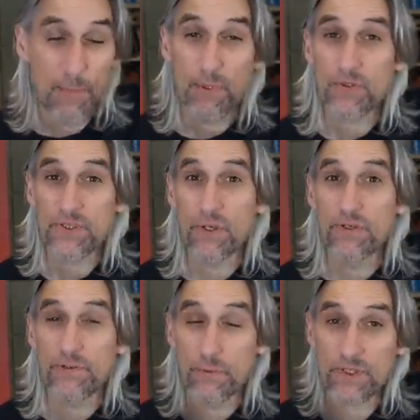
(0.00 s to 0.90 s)
But also,
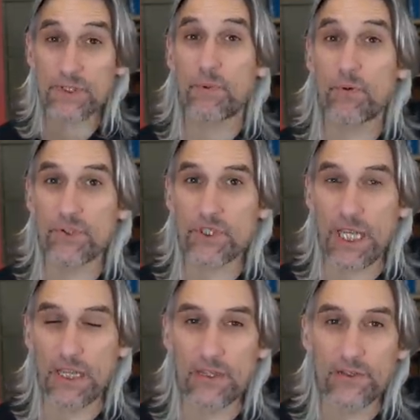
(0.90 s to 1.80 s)
if you want to support the
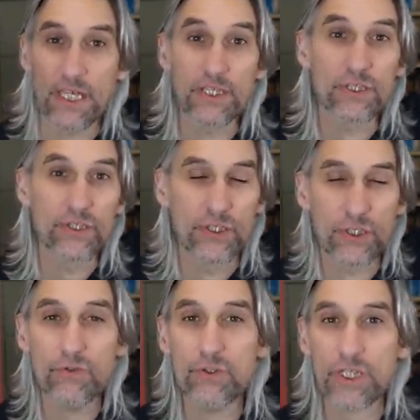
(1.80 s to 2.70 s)
channel, then
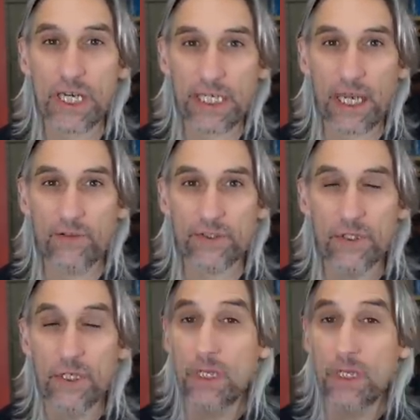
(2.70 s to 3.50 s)
do check out